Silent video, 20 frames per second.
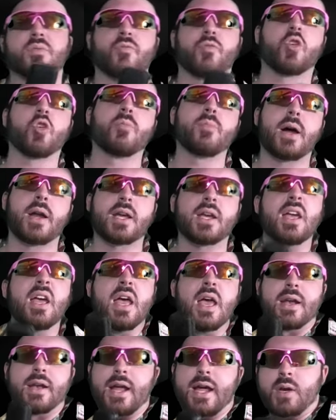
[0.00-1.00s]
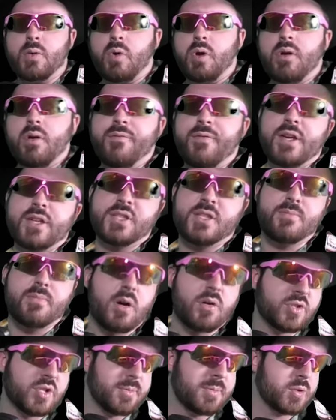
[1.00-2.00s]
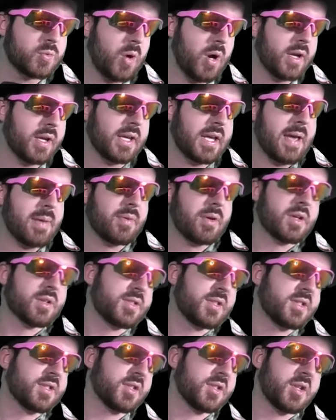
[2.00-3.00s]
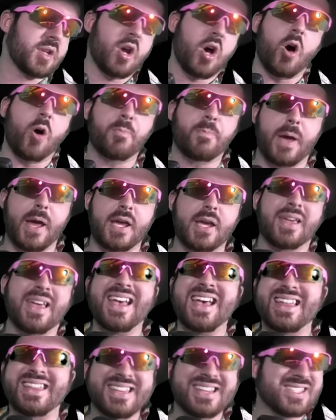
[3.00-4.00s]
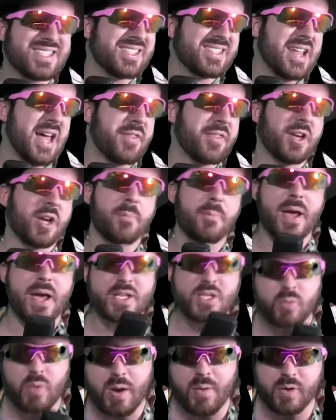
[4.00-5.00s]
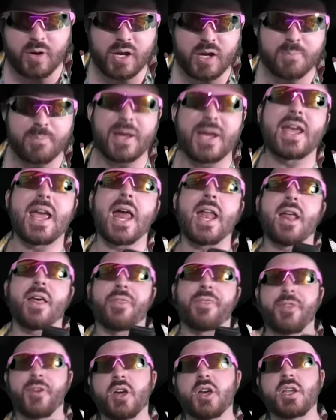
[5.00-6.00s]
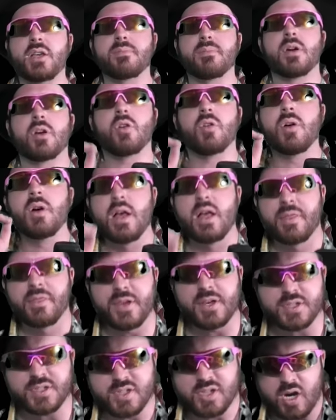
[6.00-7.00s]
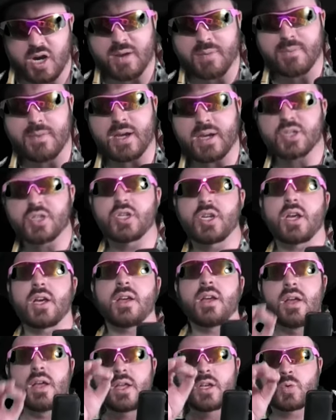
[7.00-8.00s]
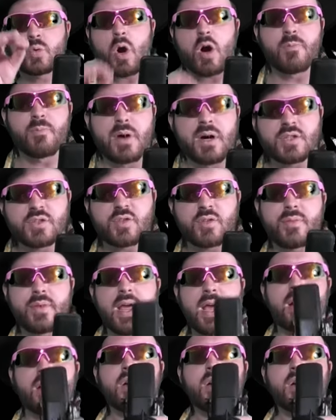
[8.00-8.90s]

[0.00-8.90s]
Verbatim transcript: real money. Now, you want to invest in Mole Slippers while you can because this is an old peak. This is nothing compared to where we're going to be. And at thirty mil this time next year, twelve months from now,